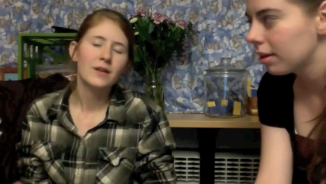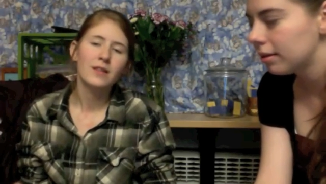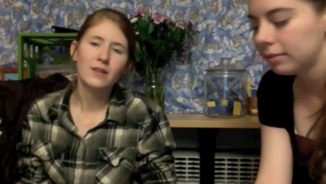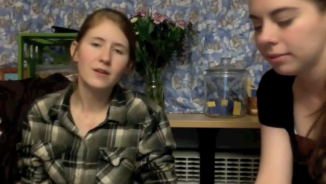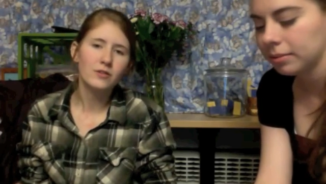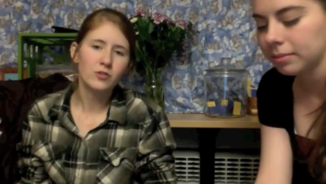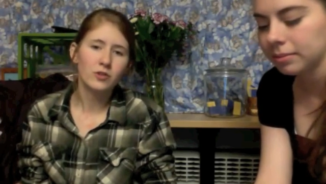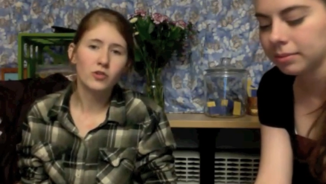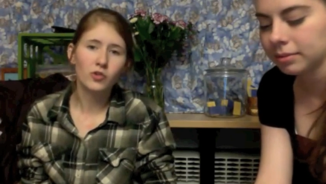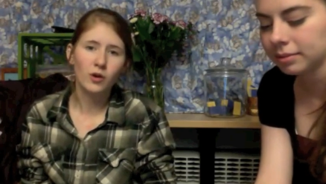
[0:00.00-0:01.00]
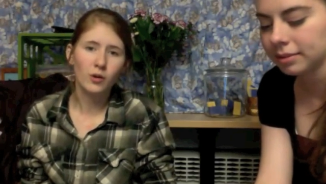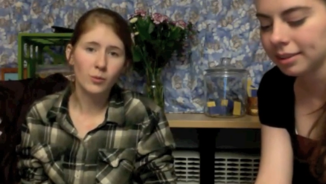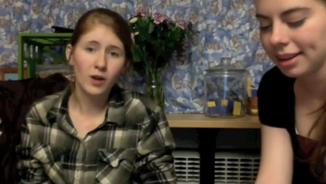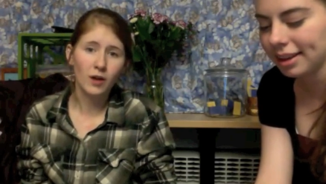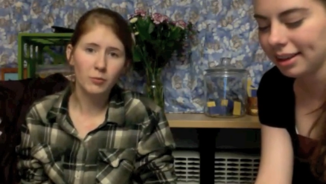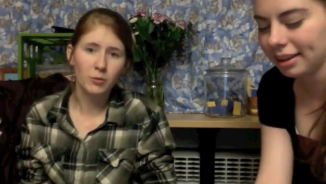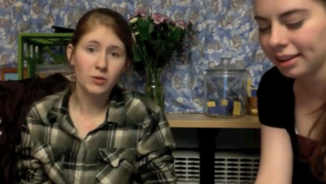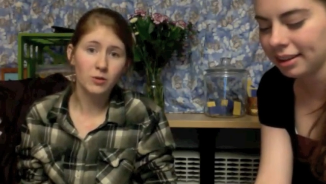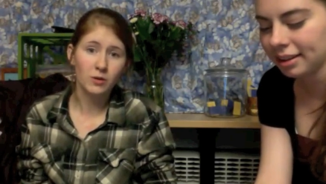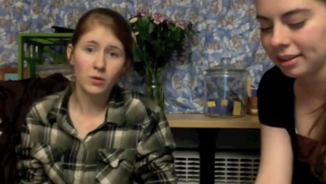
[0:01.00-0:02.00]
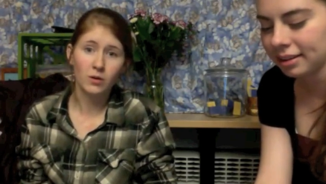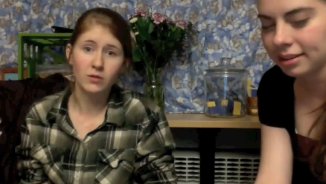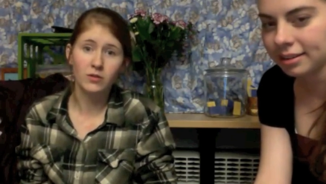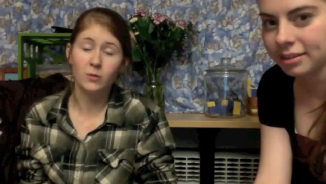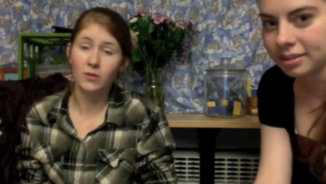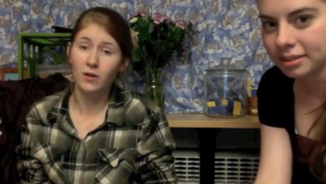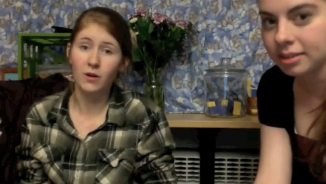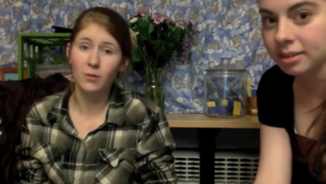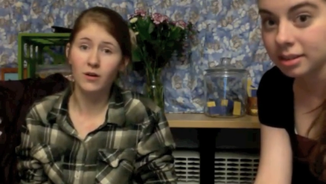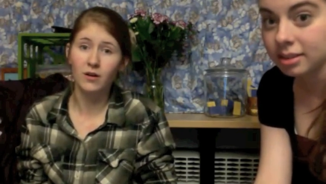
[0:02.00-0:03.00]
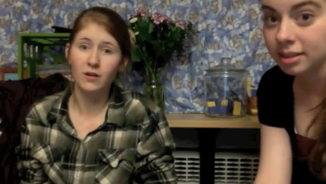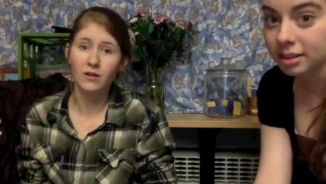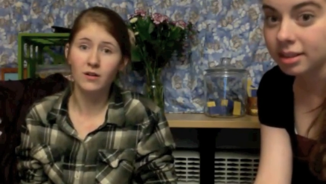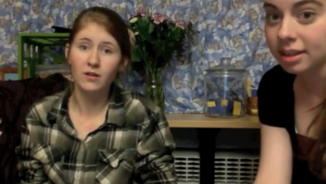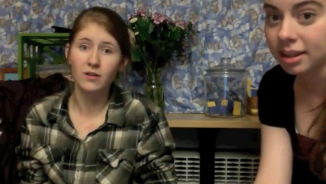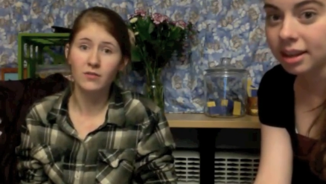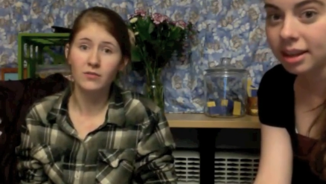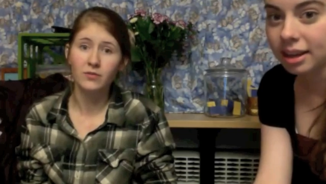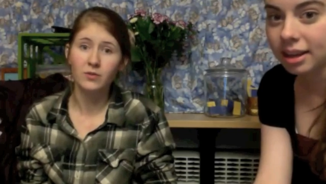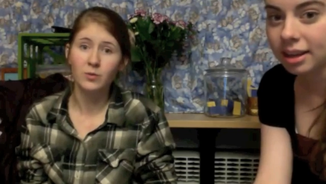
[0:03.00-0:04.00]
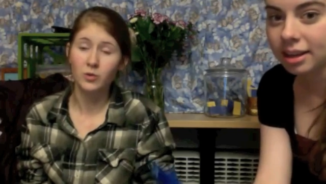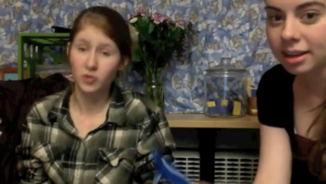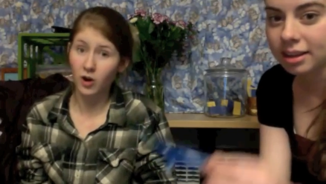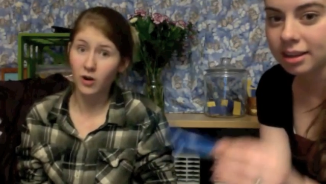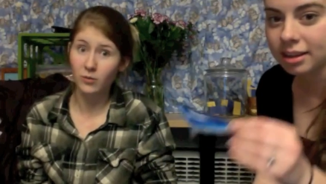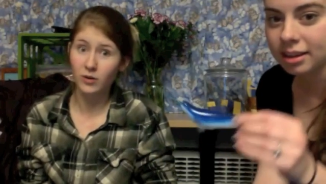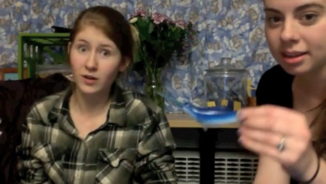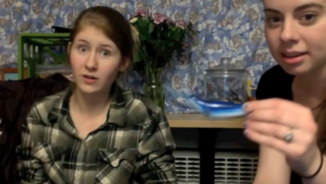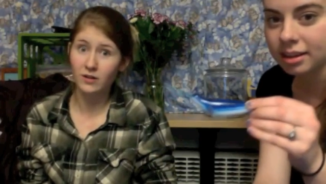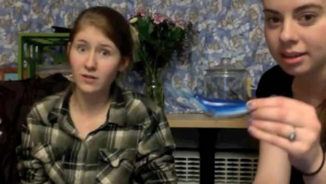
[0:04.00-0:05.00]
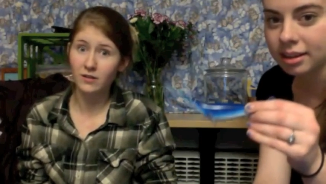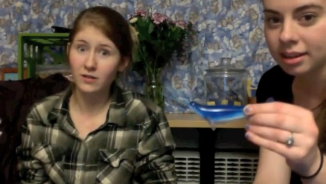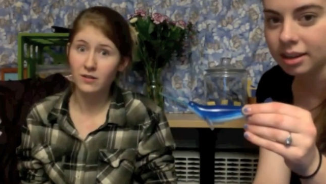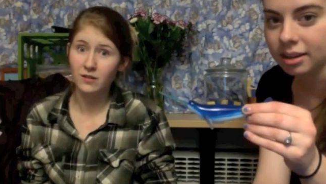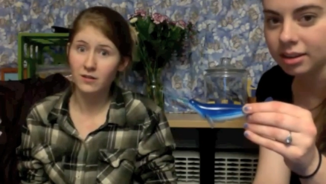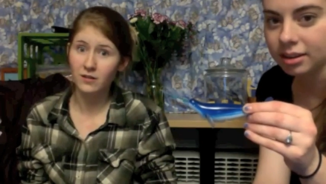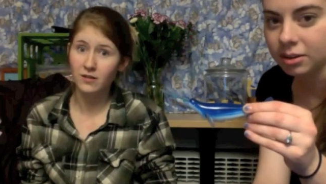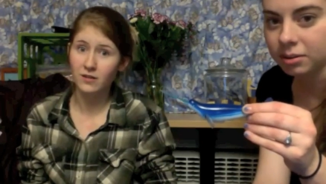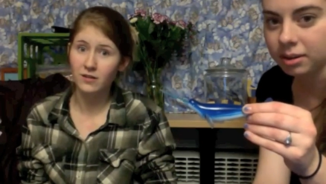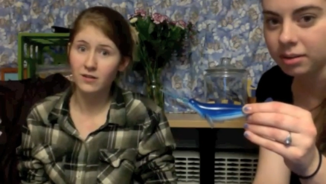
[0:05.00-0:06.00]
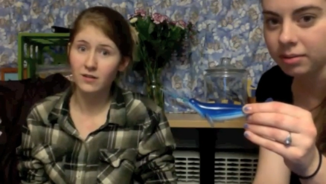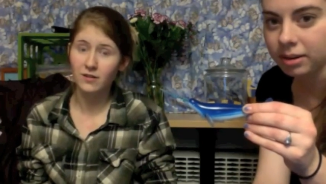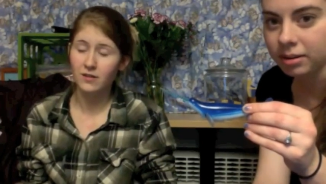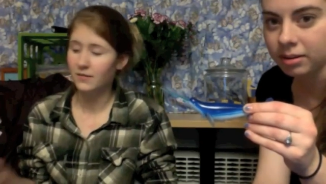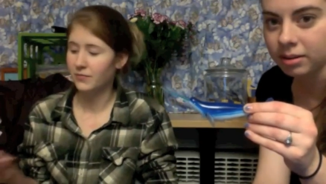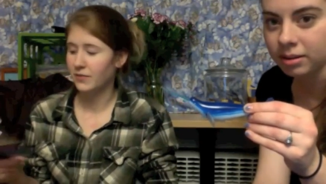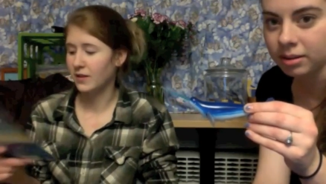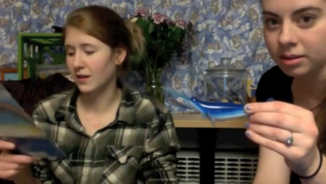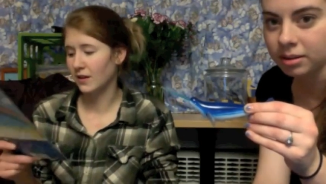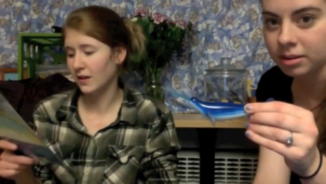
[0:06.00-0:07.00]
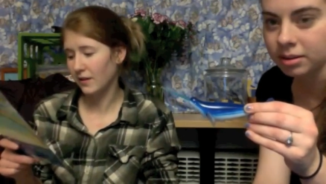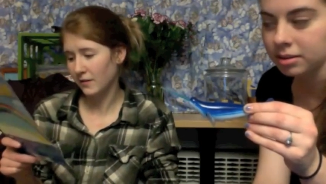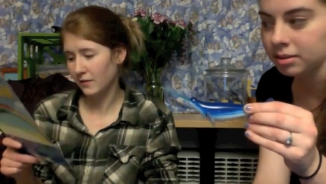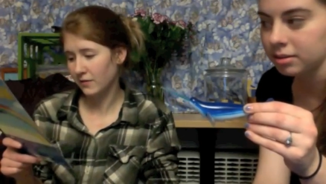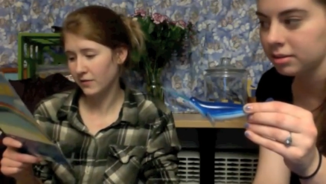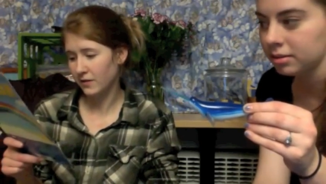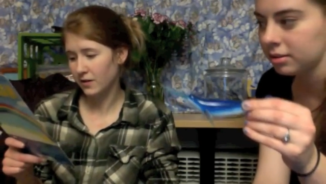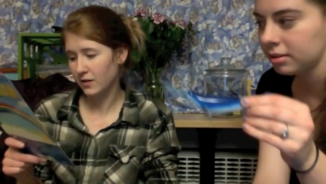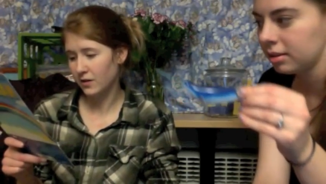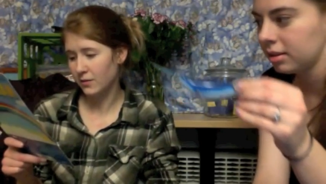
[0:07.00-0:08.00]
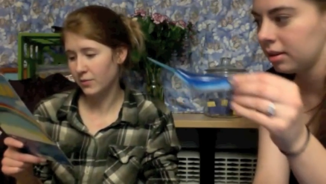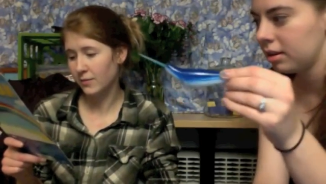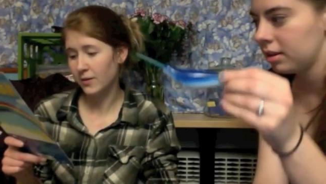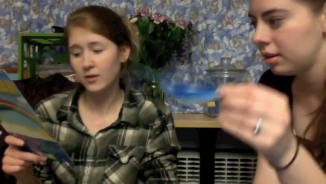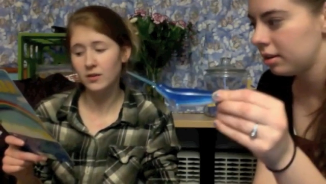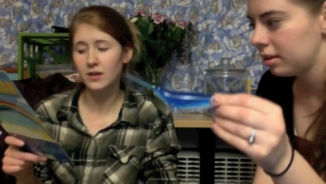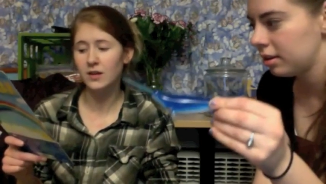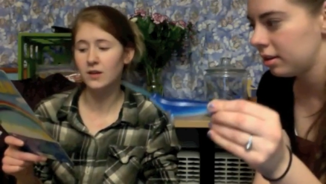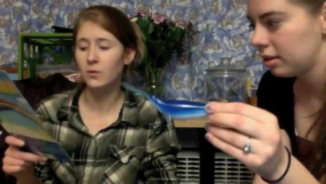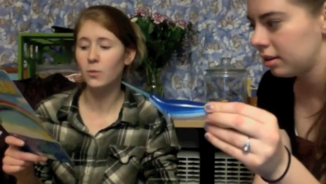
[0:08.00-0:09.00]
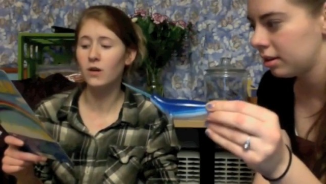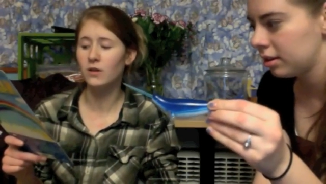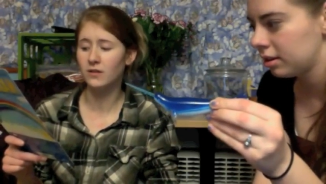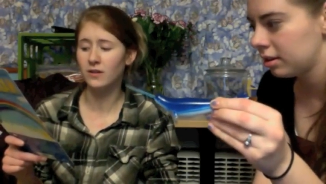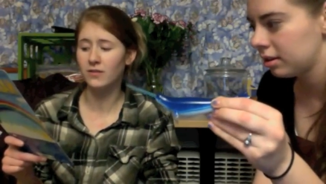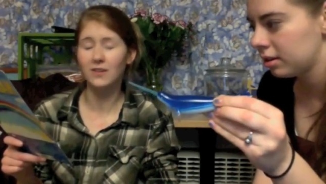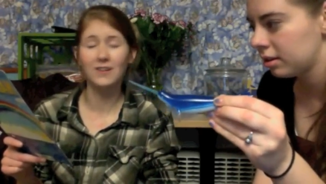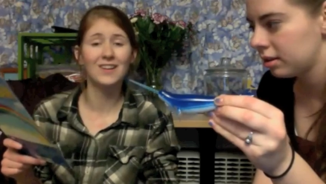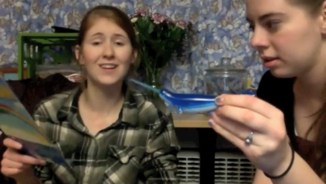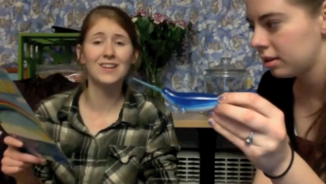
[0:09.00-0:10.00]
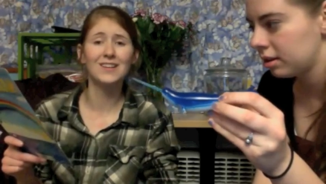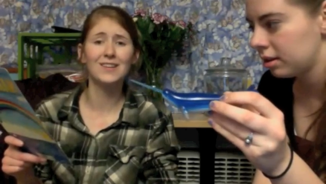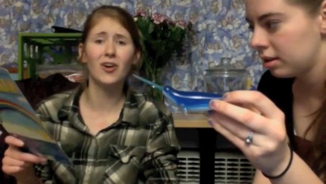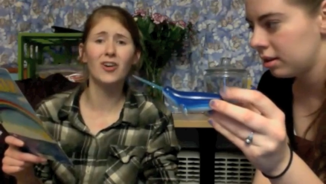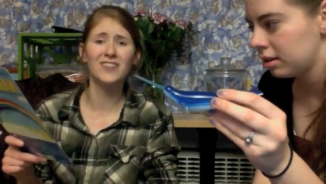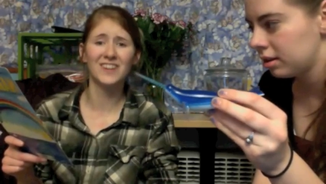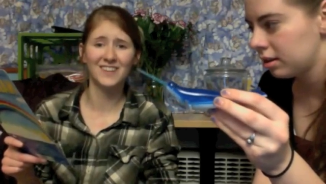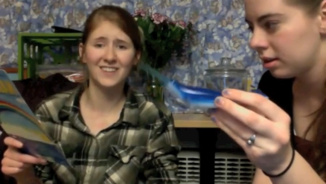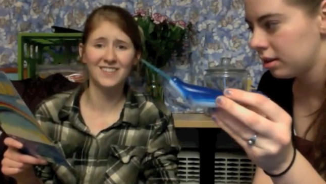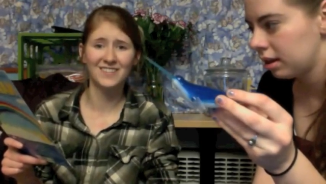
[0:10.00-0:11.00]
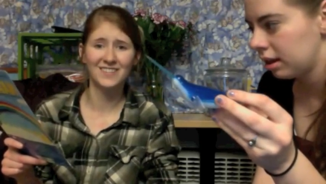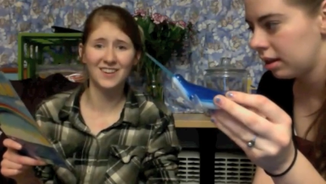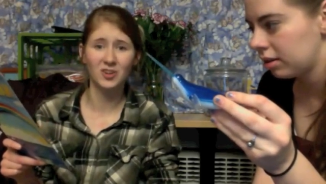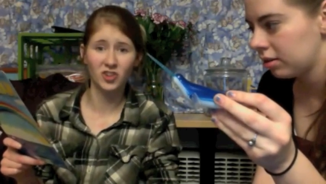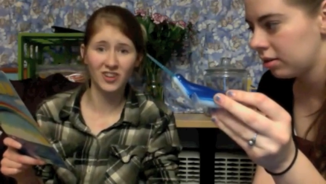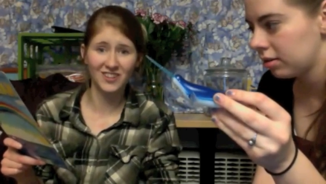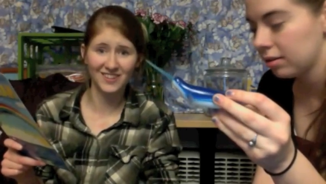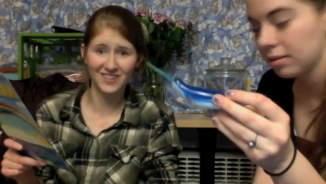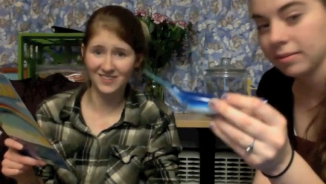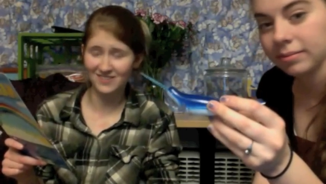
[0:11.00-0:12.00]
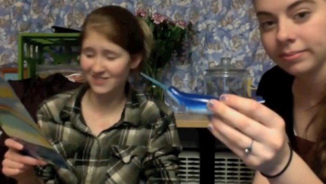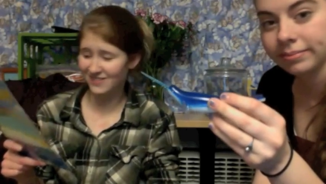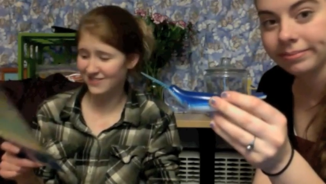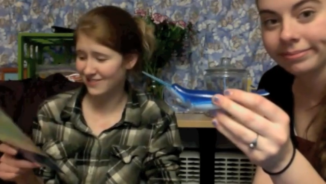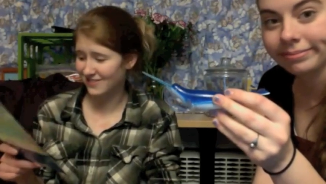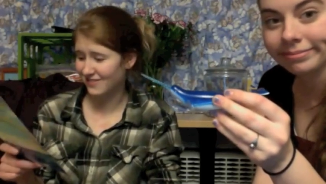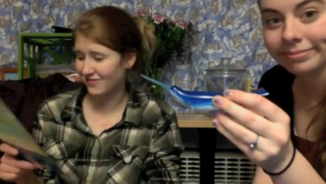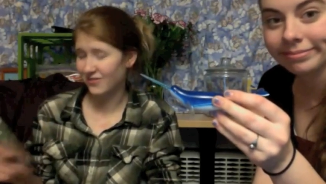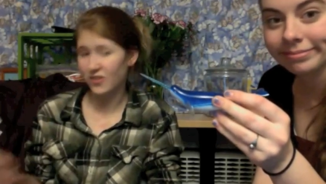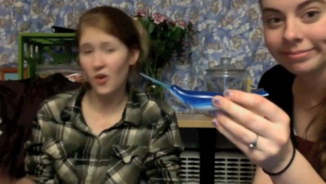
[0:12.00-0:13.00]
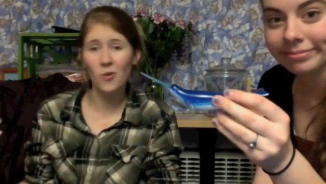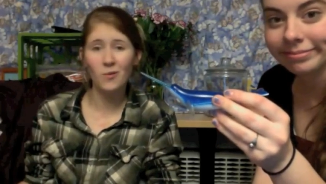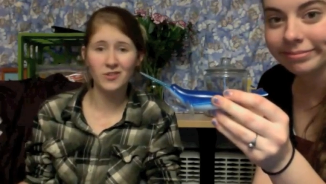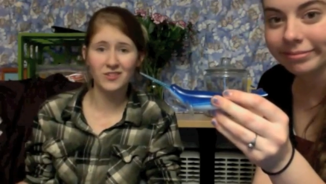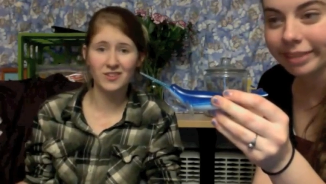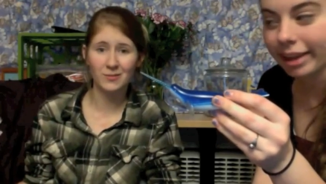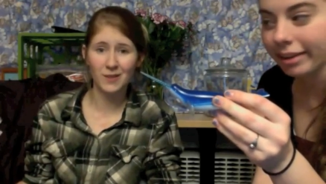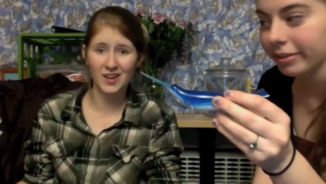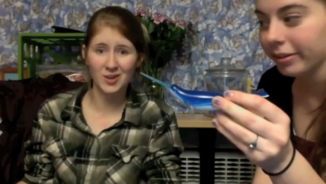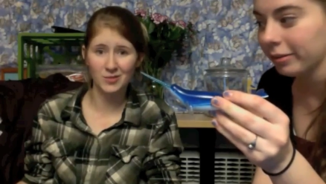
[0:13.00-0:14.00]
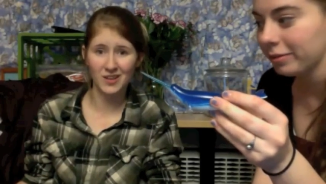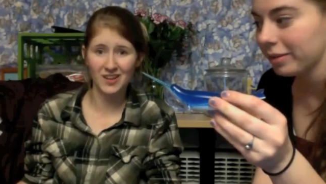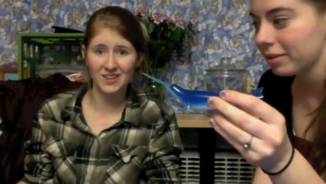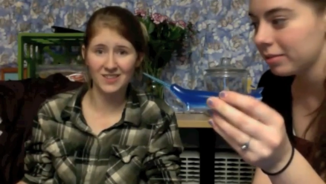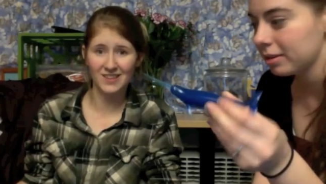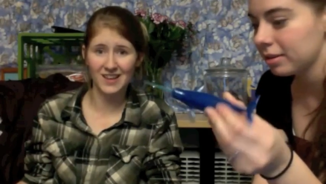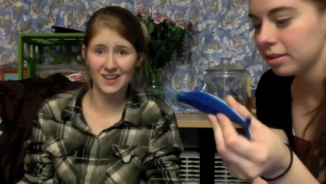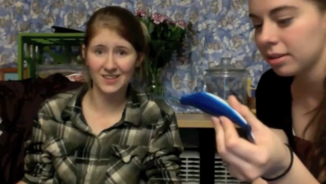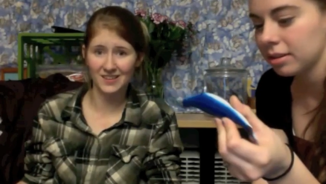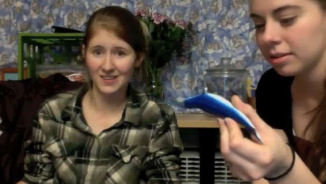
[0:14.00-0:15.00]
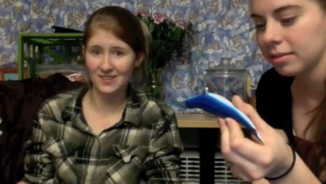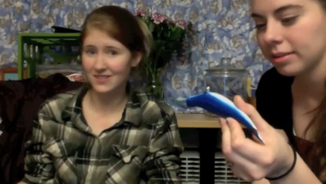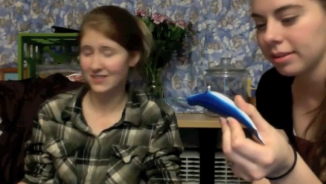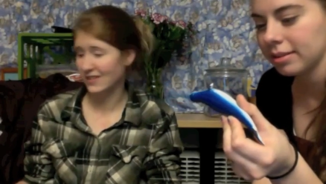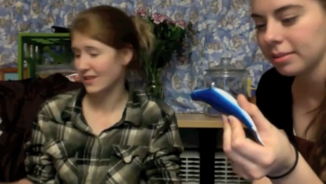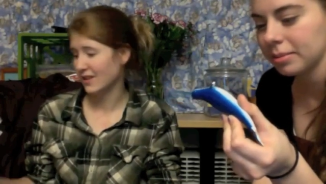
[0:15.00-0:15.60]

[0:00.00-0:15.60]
Speaker 1: Long story short, we got from a unicorn to a narwhal, which mm-hmm. are real. Totally real. They live primarily in the waters of Canadian Arctic and Greenland, almost in my homeland of Alaska. Except